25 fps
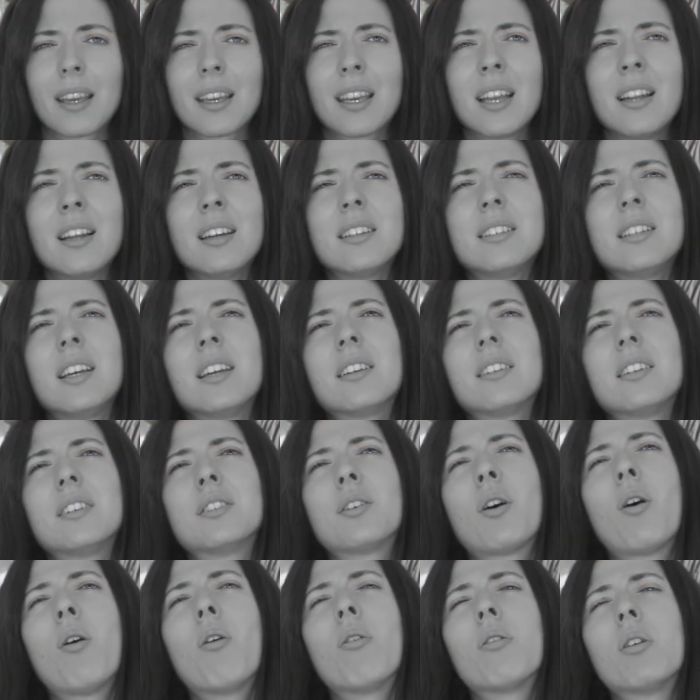Can I take this
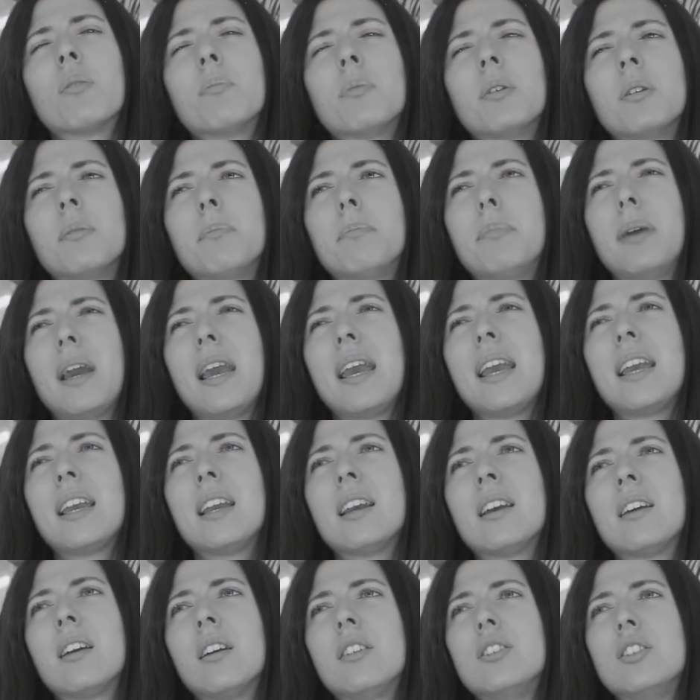horrible
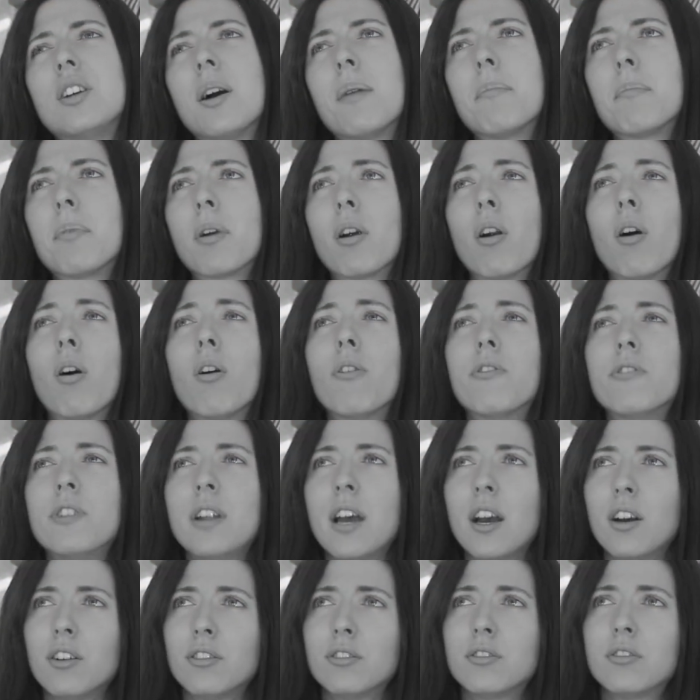pink jumper off
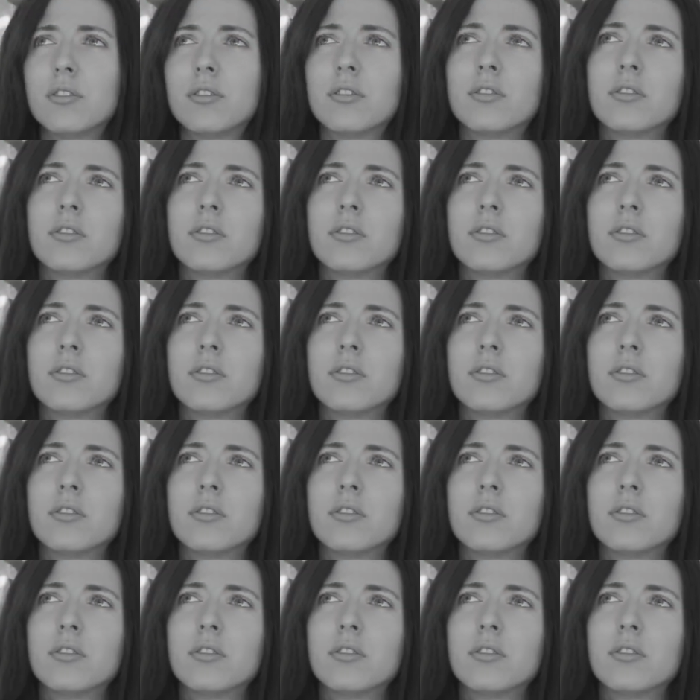now?